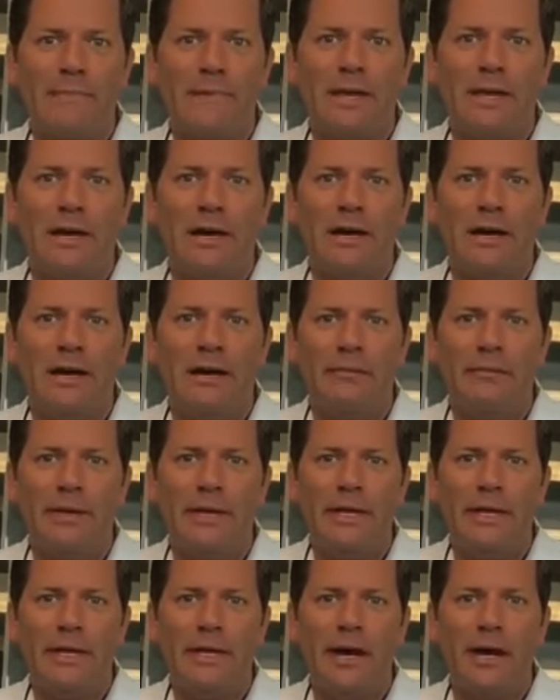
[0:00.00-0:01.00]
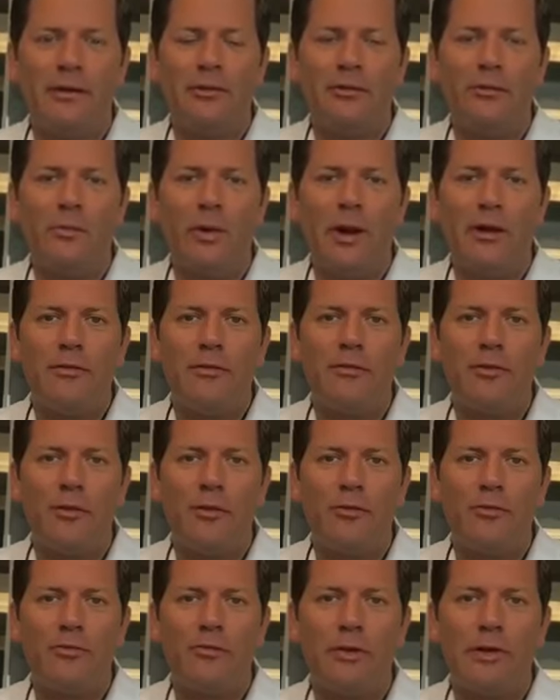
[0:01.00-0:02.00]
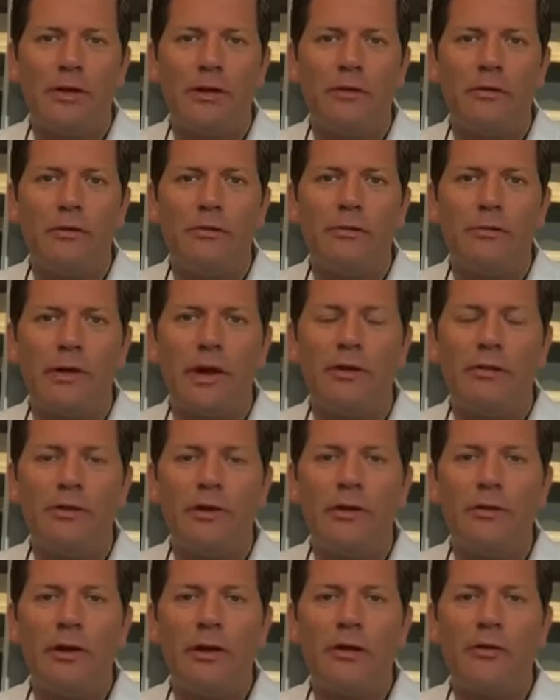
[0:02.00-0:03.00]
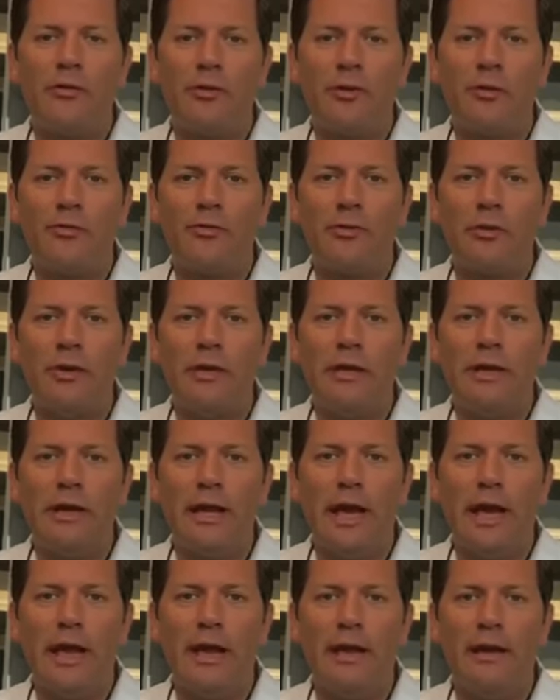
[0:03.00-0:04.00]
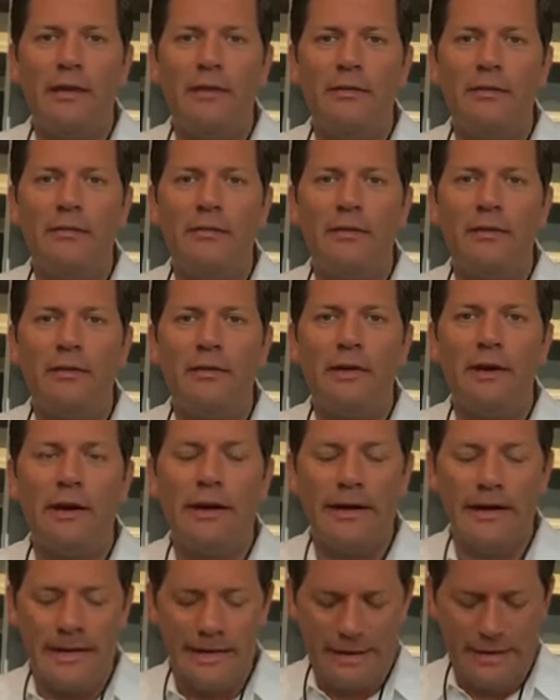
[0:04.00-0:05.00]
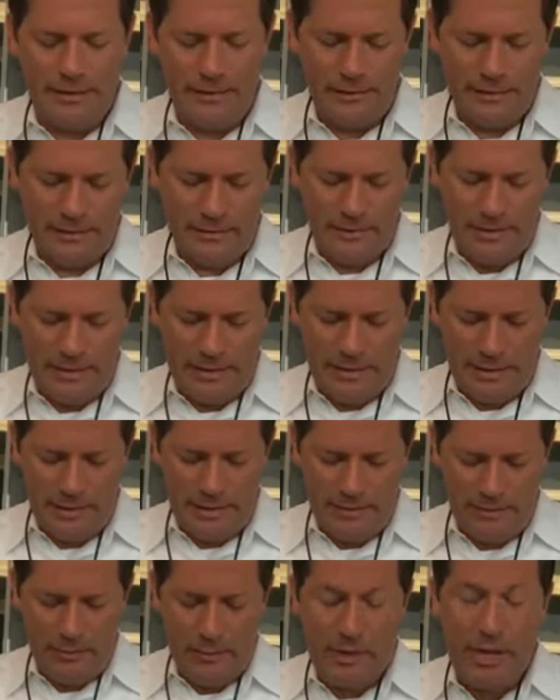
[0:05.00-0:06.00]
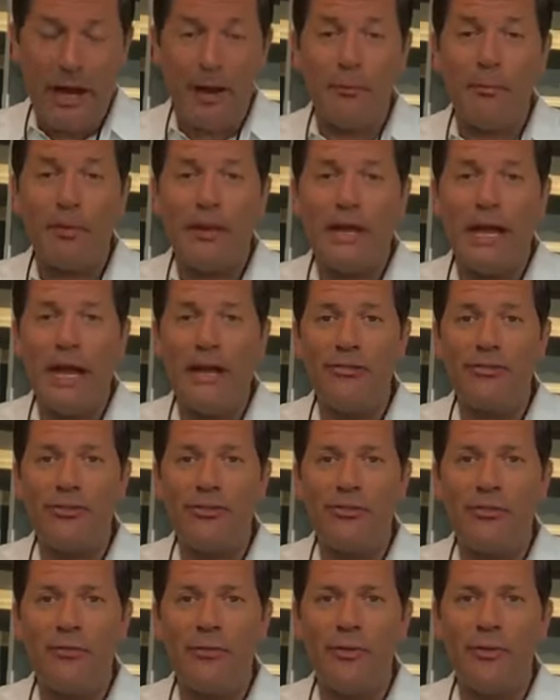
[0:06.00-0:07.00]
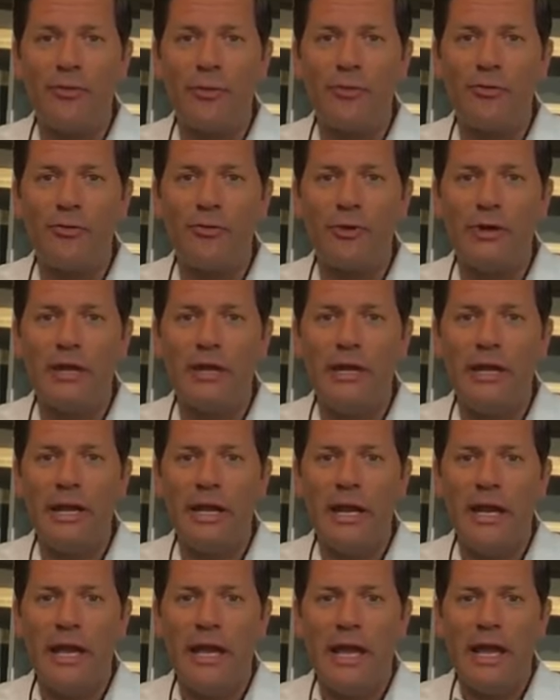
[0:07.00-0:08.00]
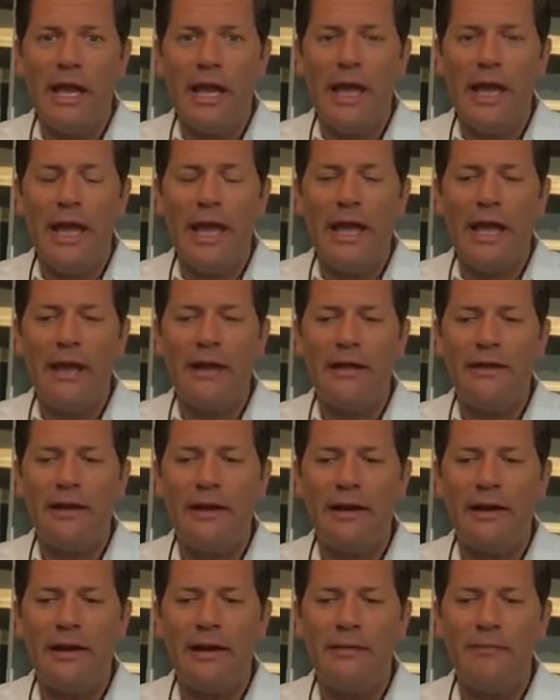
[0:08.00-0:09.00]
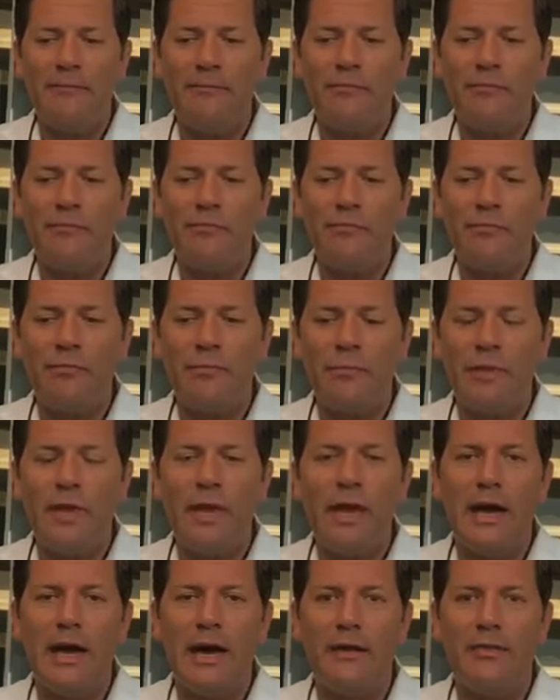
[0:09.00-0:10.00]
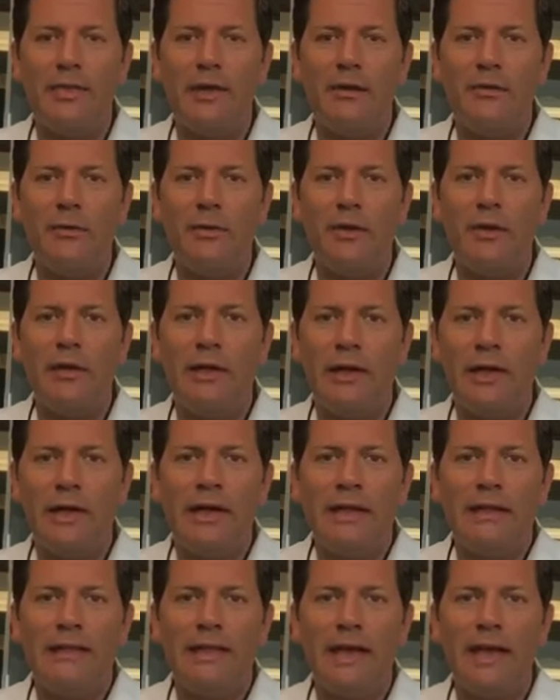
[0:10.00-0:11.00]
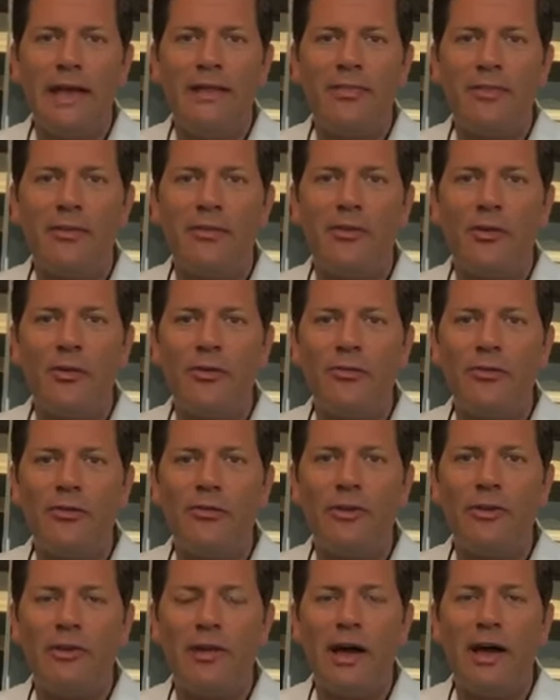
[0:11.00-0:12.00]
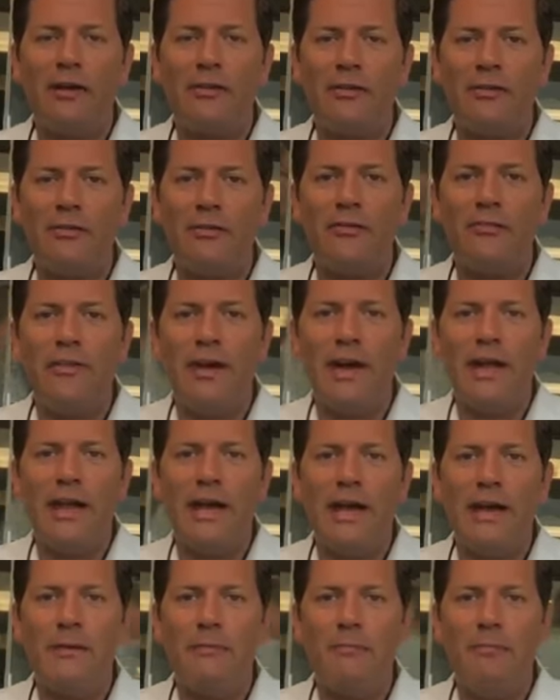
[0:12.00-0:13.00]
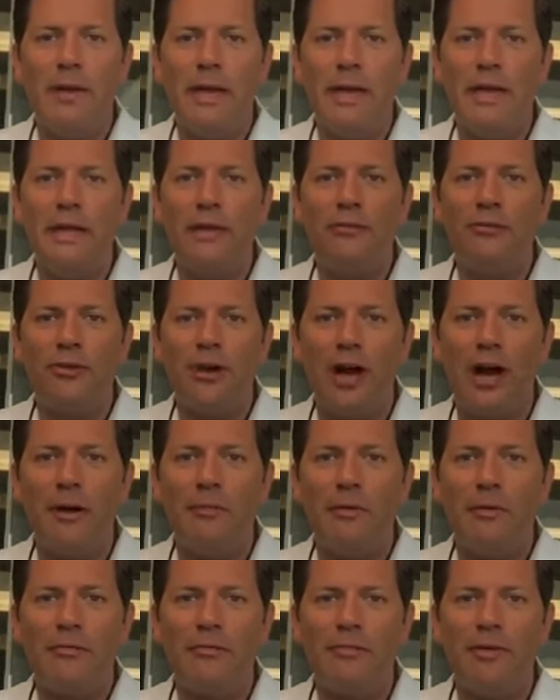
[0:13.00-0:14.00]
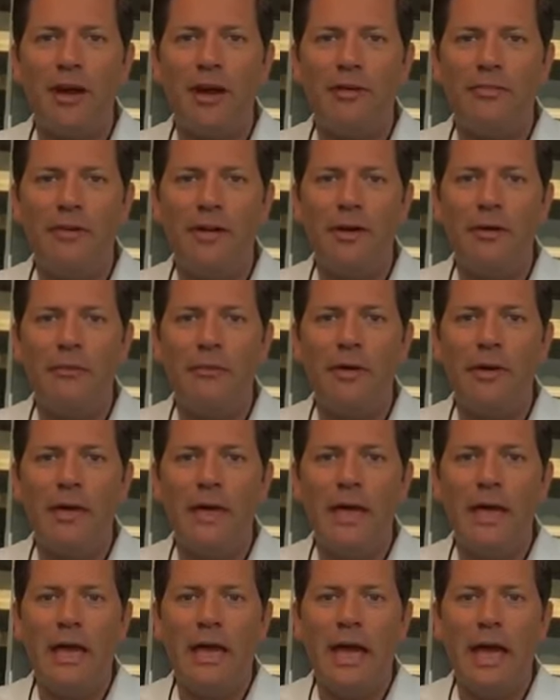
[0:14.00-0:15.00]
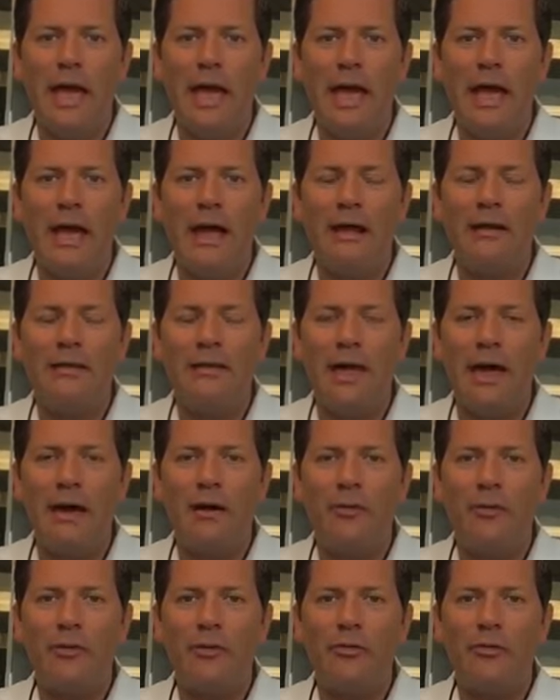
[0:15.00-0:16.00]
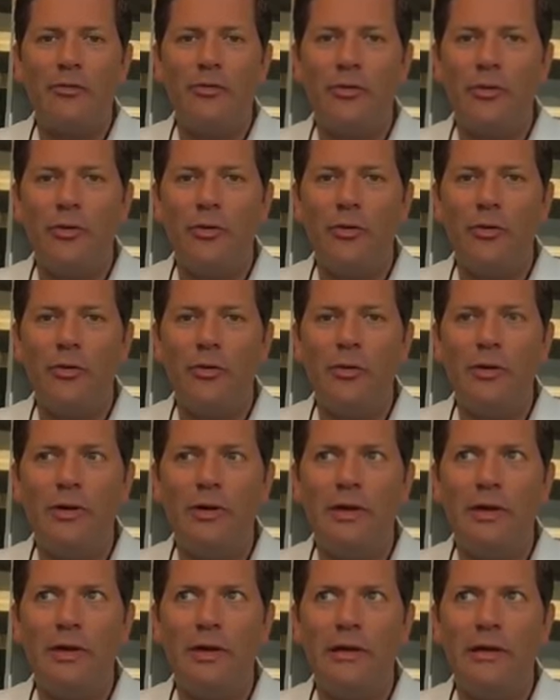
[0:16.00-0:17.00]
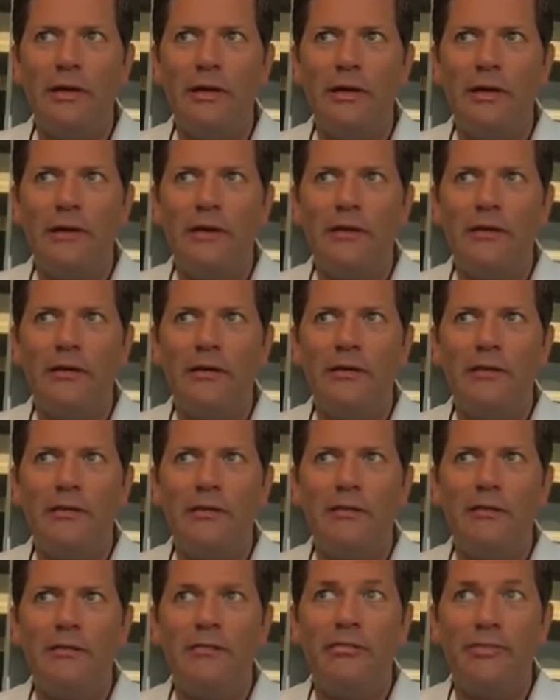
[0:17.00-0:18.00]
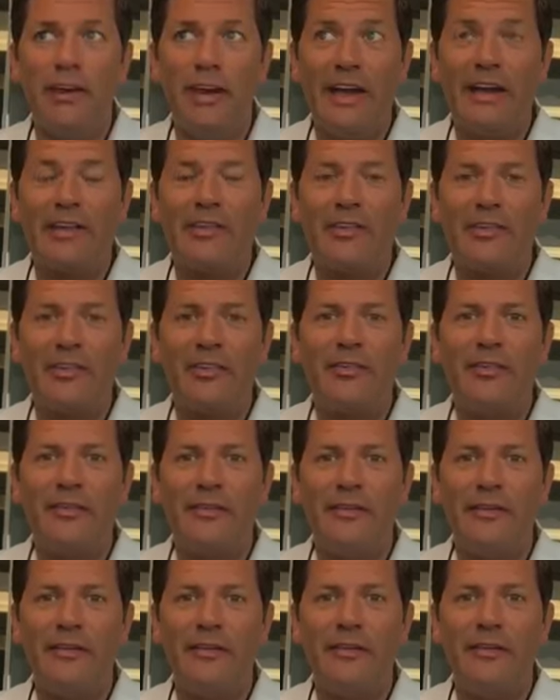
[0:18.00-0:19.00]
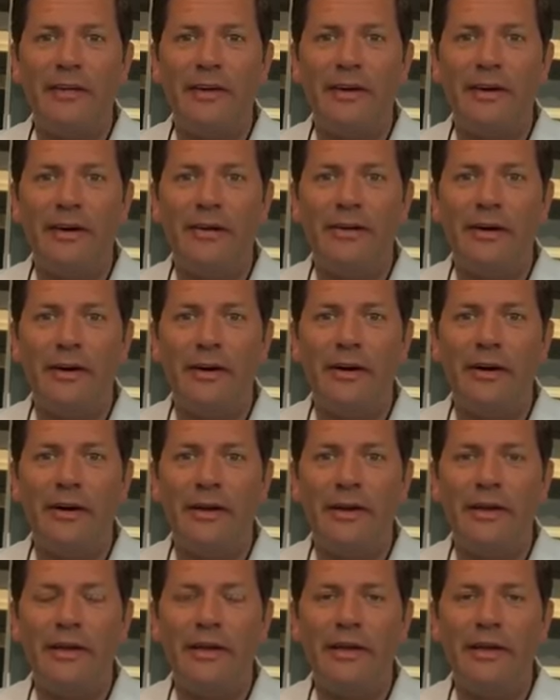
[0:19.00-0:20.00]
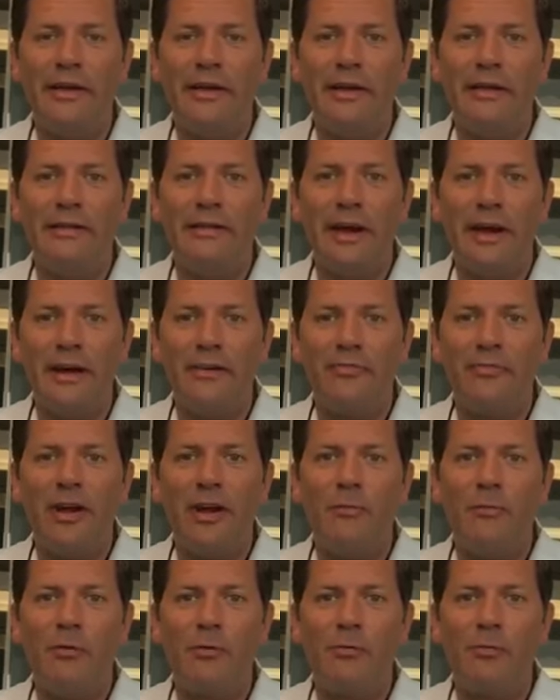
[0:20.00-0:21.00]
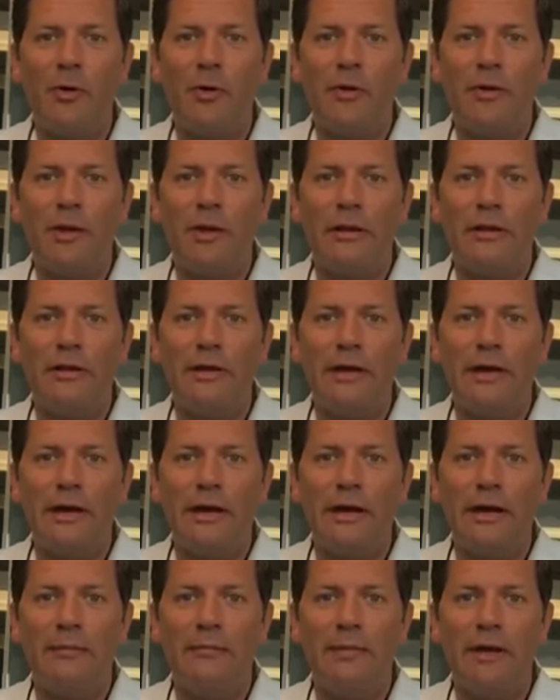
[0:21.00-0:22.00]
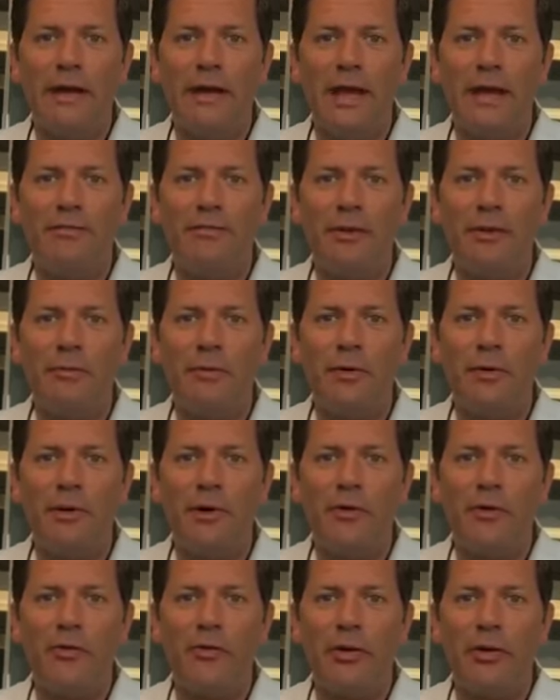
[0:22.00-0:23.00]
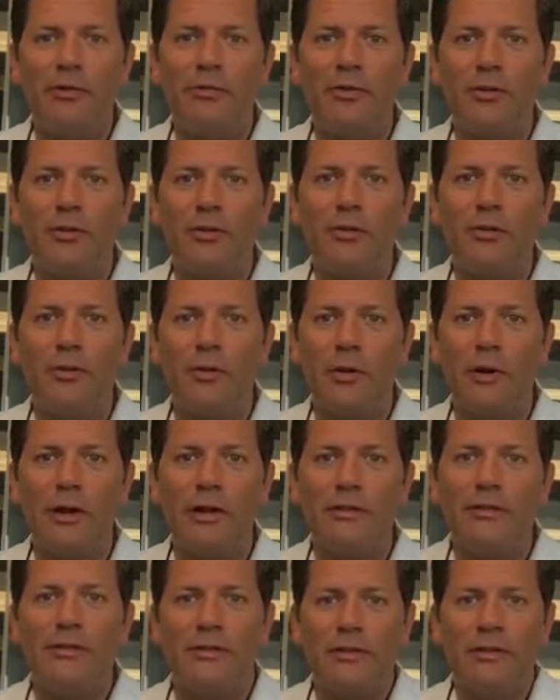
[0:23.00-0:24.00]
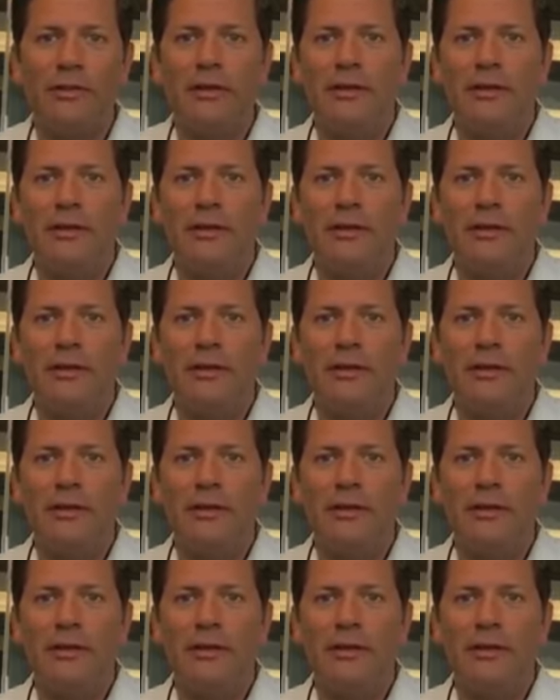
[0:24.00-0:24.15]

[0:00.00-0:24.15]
Um, he underwent surgery or he was undergoing surgery, and uh, there were complications from the surgery. And um, yeah, they were. They had the surgeon, the doctor, the vet had a big job in front of him, and that was to fix a dog. Diaphragm was broken, um, and having to put all his internal organs